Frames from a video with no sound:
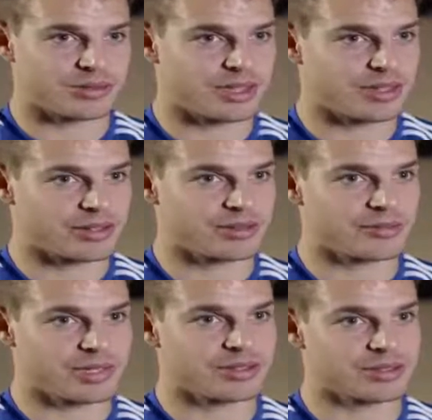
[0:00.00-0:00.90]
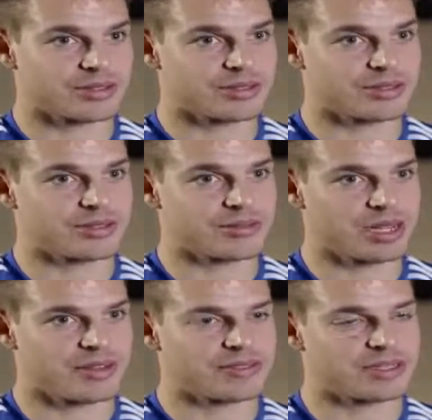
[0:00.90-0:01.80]
to kick on, because we
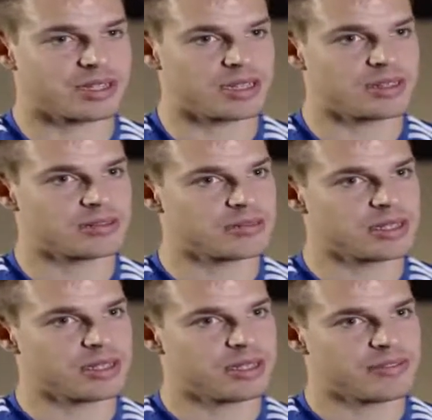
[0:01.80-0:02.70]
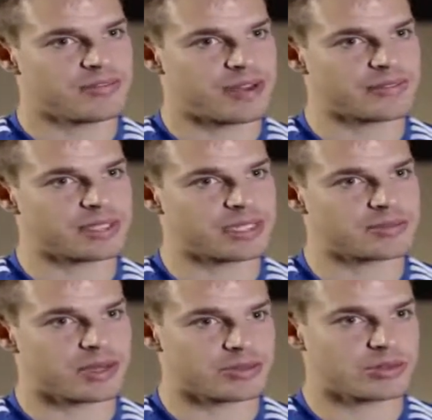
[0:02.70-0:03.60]
have still
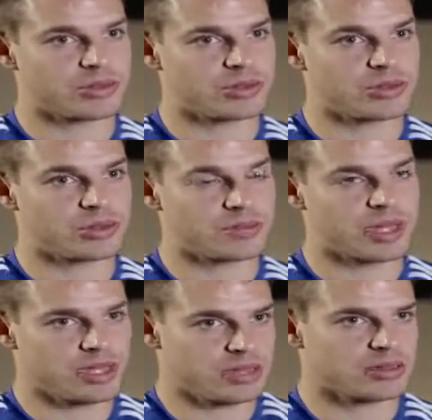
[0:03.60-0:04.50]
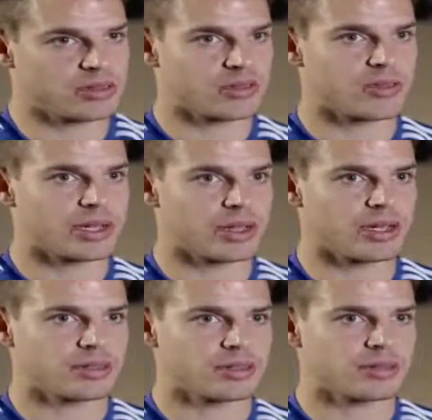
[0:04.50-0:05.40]
5-6 months to play, and great
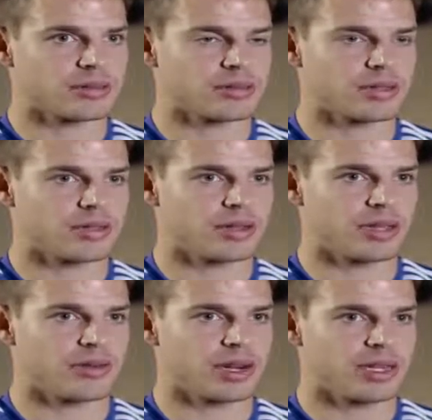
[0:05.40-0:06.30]
things in our